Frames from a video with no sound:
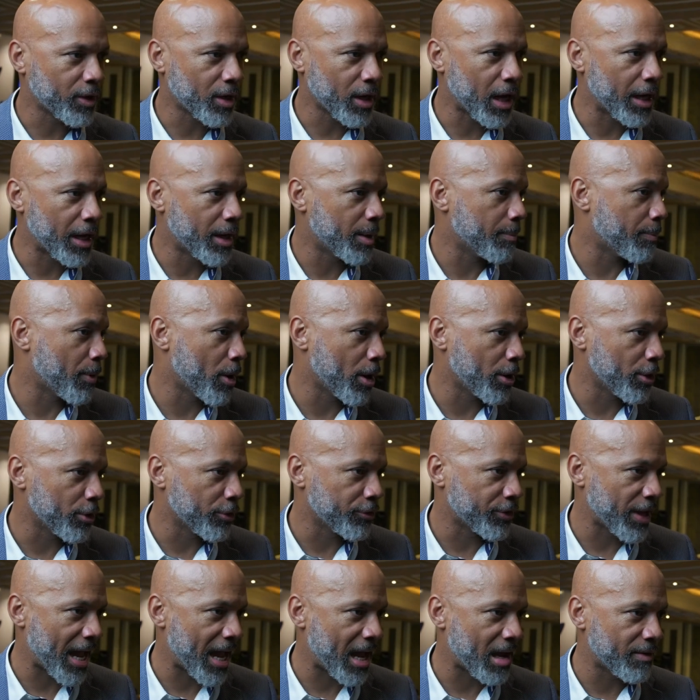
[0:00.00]
continent partners
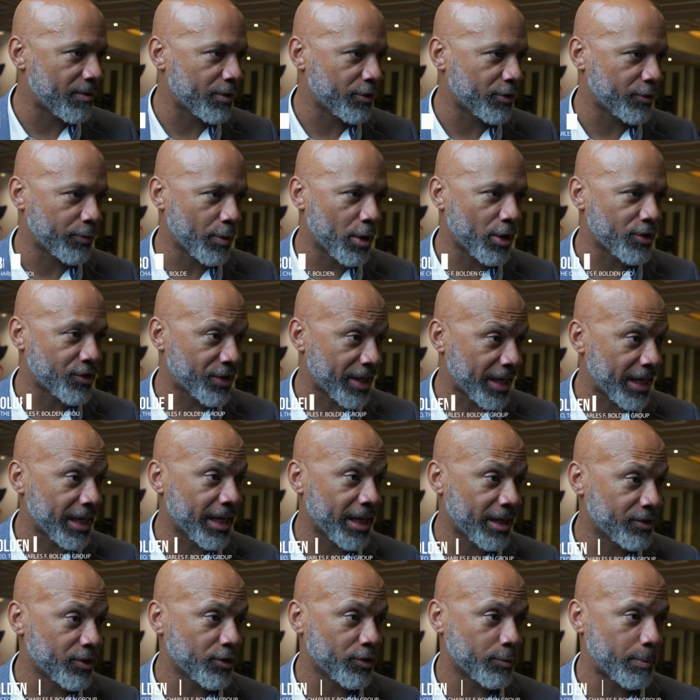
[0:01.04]
have as far as getting
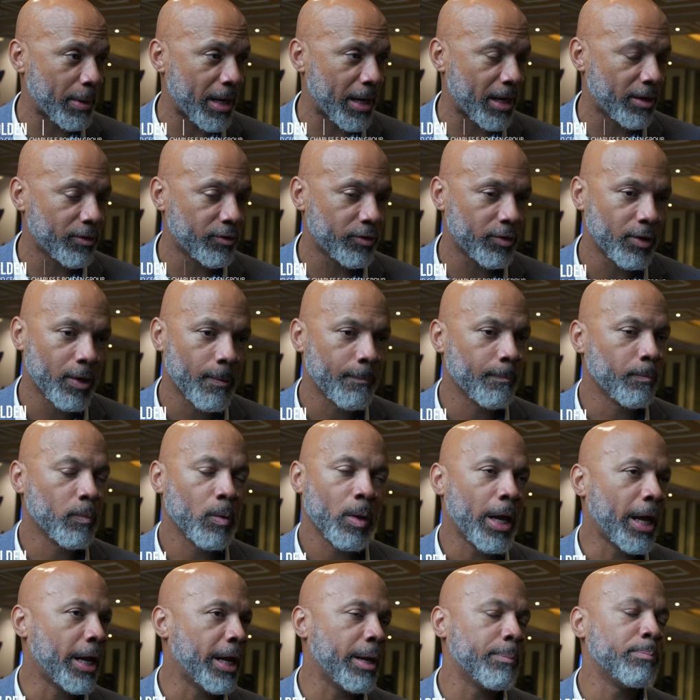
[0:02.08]
in into space,
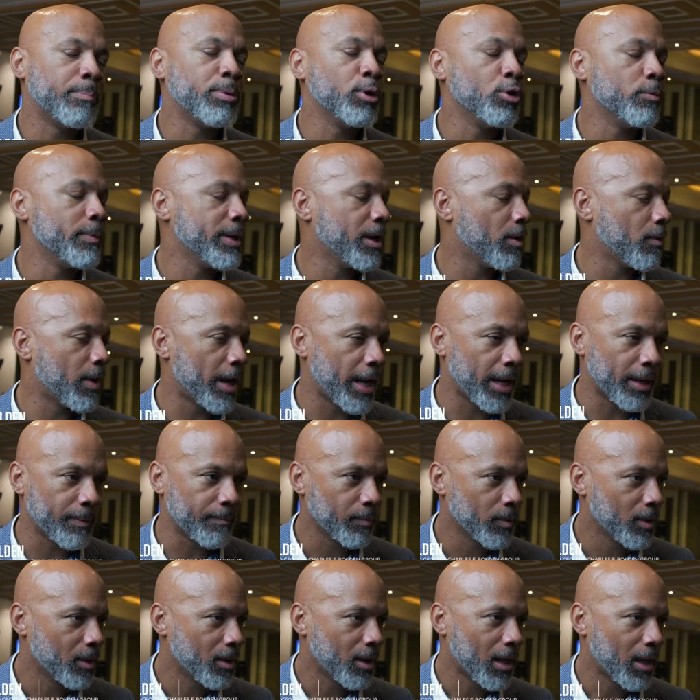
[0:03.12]
and it blew me away.
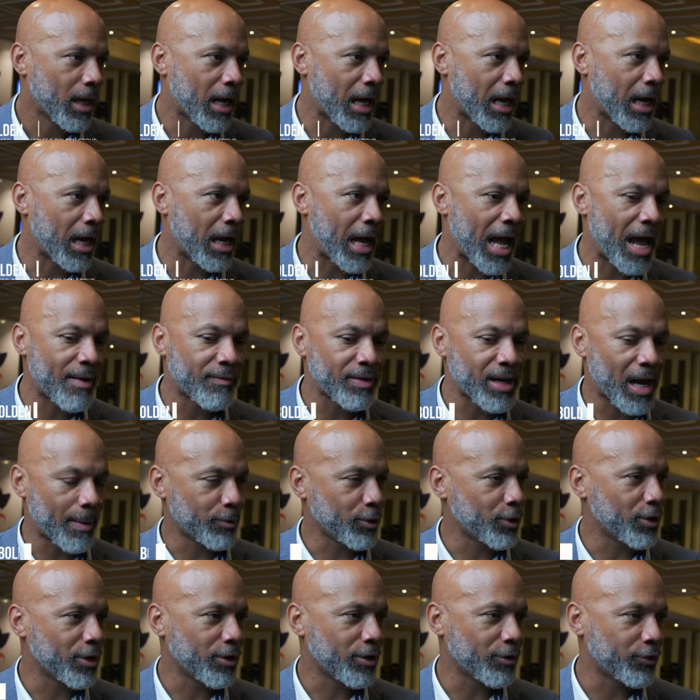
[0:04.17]
Uh, having the
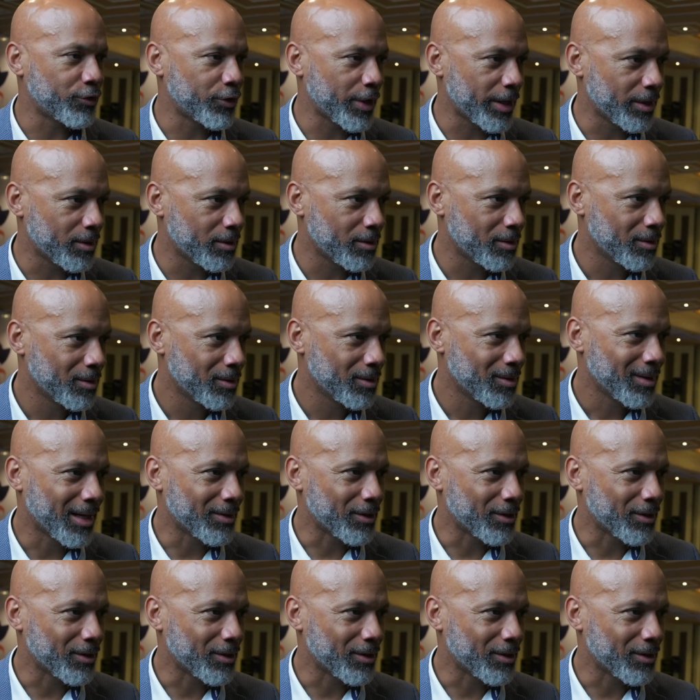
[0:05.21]
opportunity to sit at